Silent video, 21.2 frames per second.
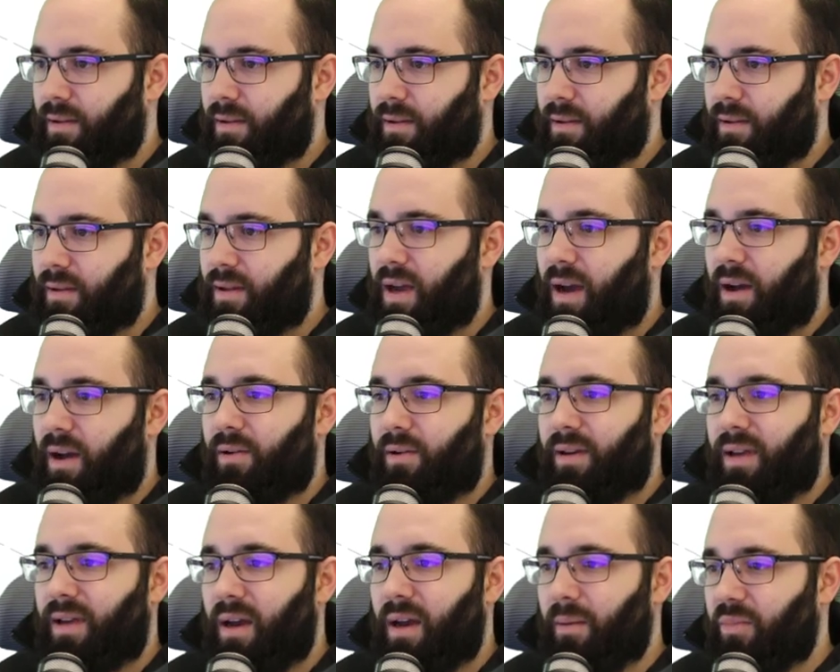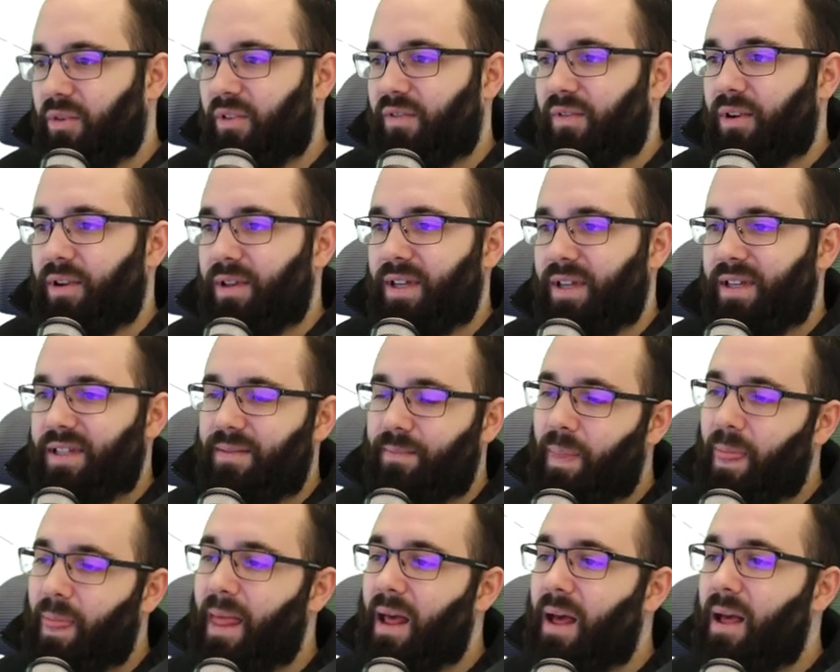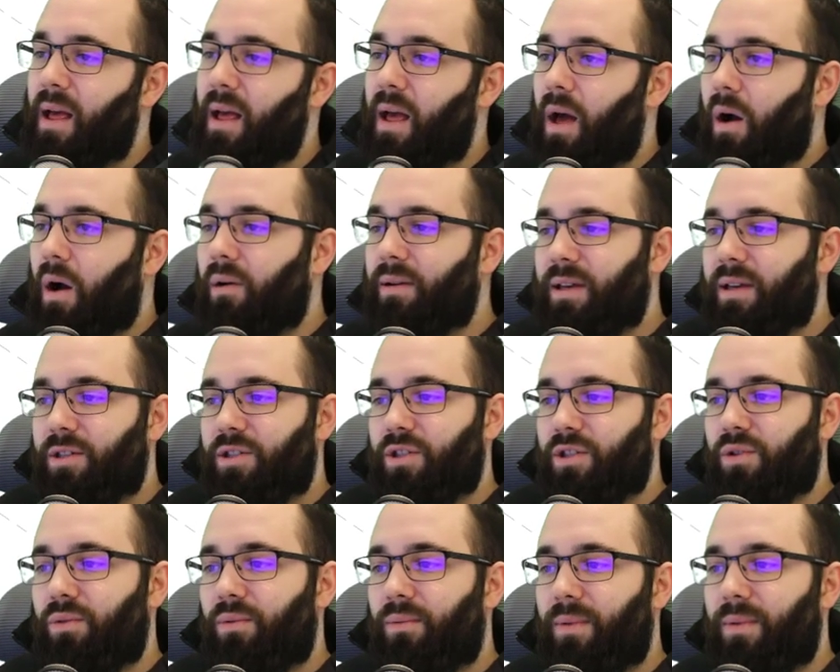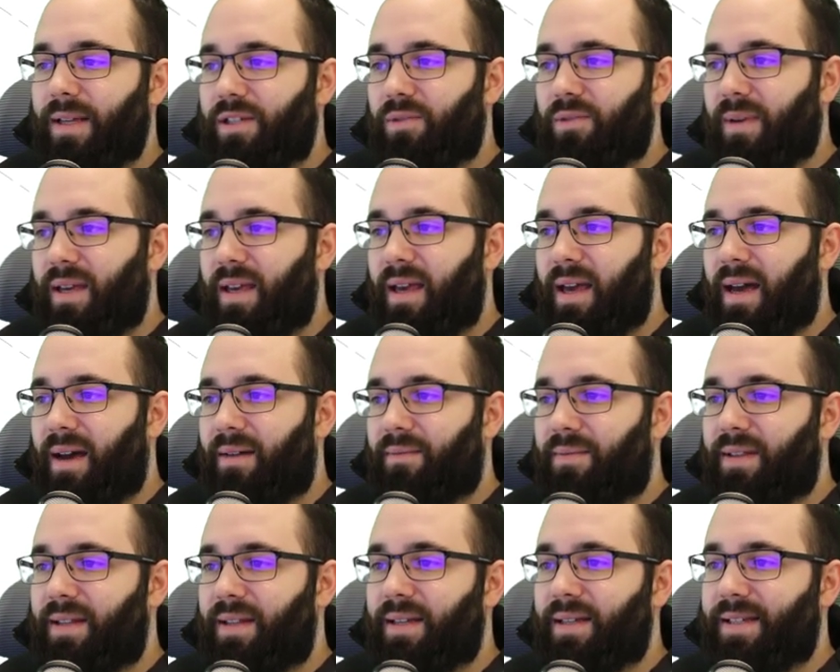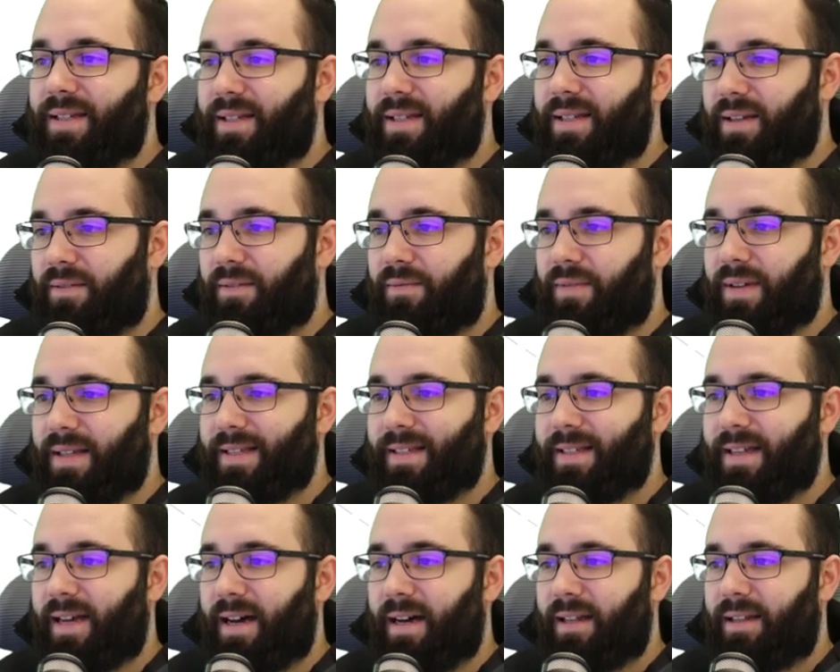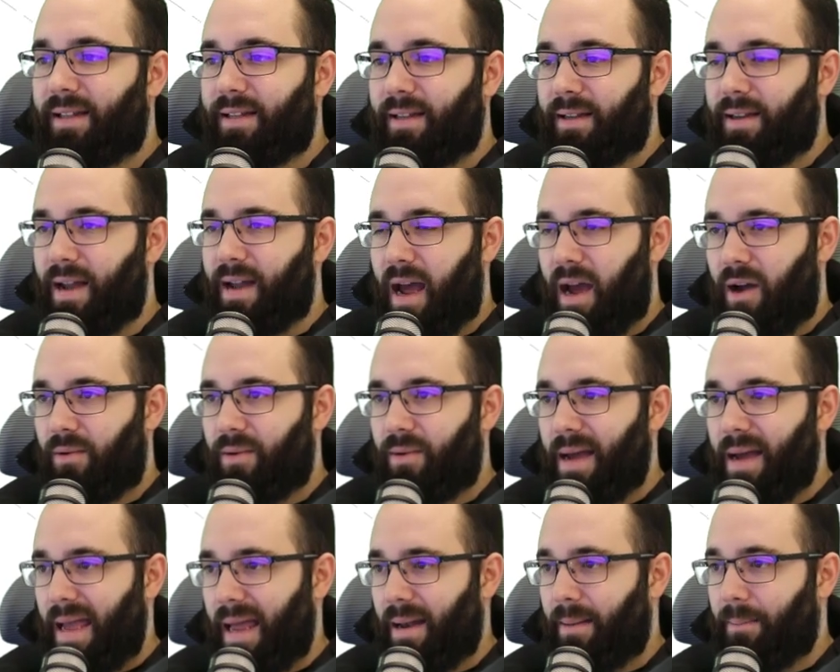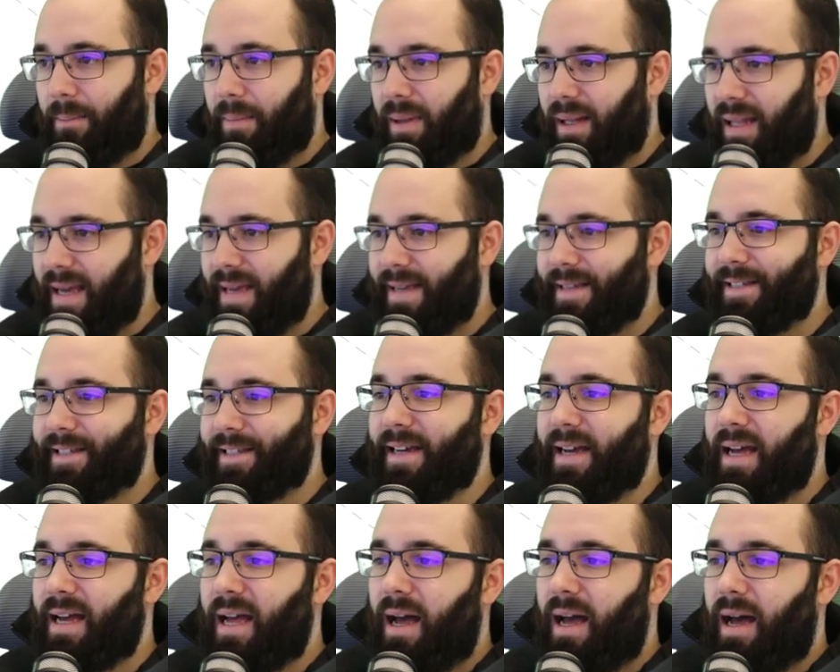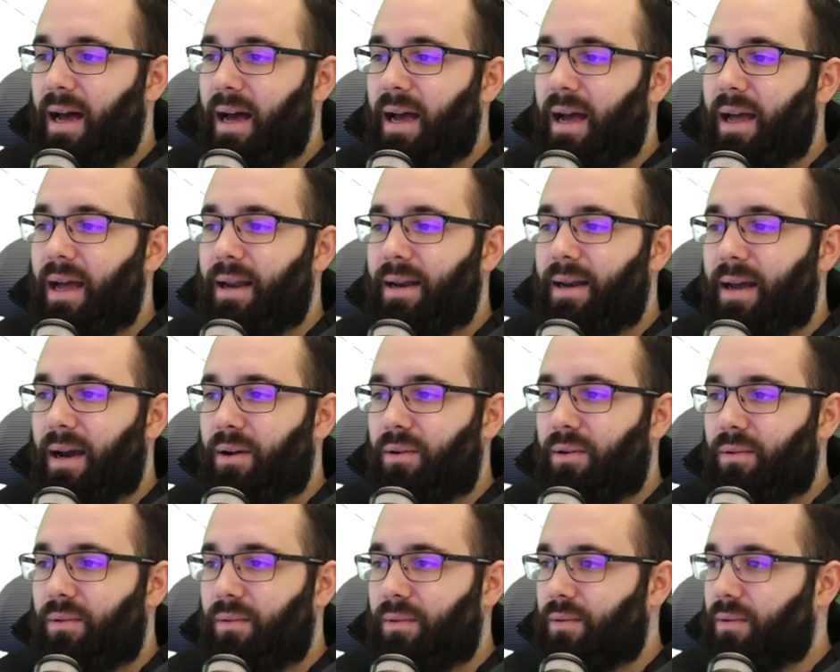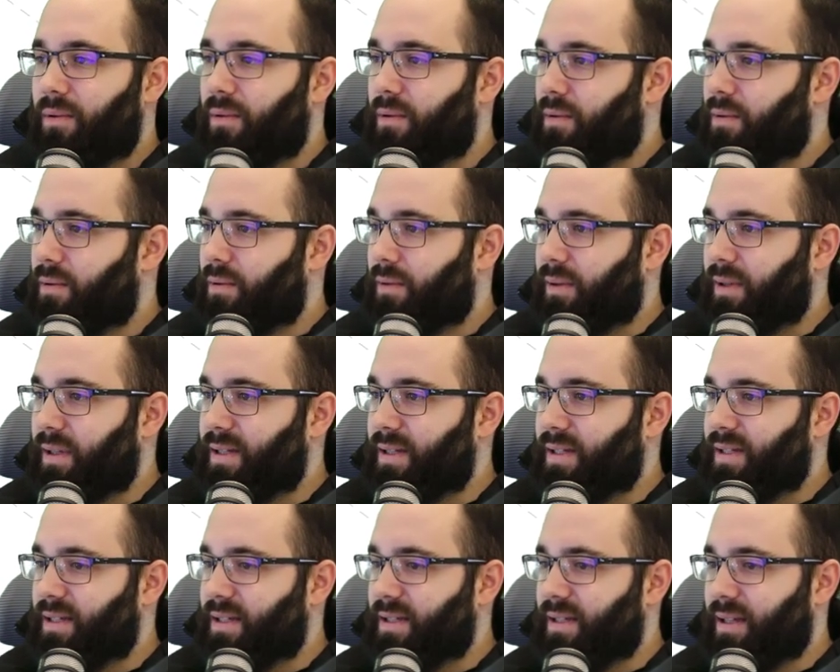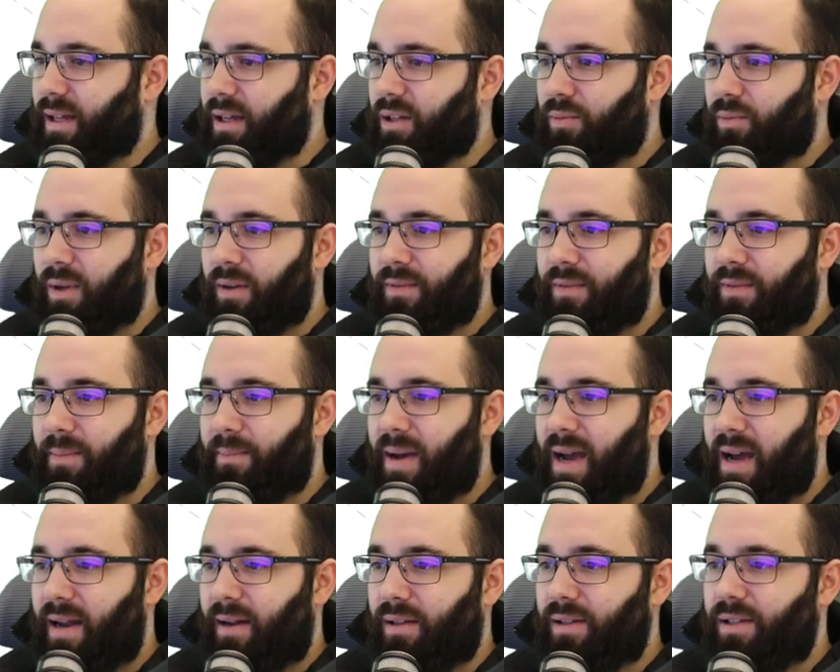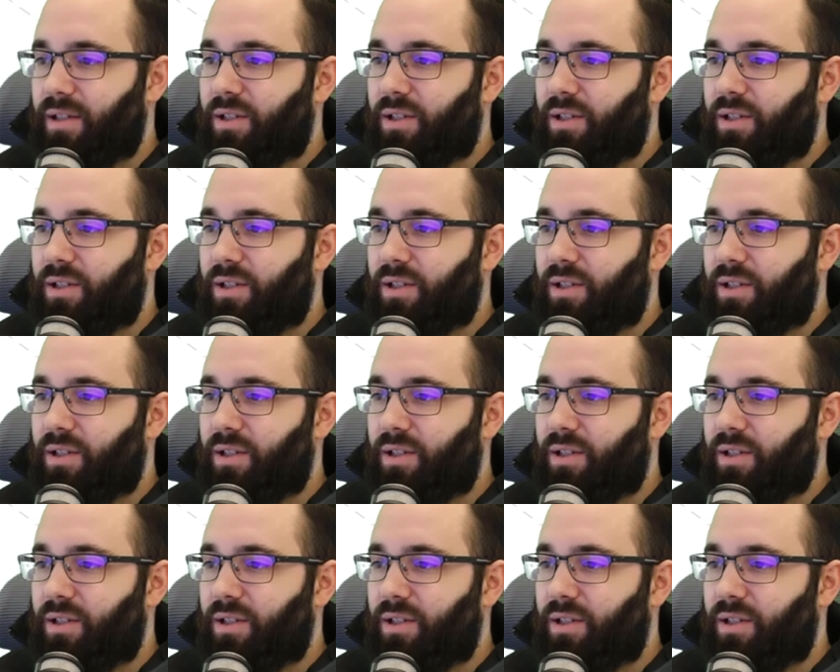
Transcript: Yeah, okay, I prefer this. Okay, so once we have this facade now in place, uh, now uh, let's select one of the panels.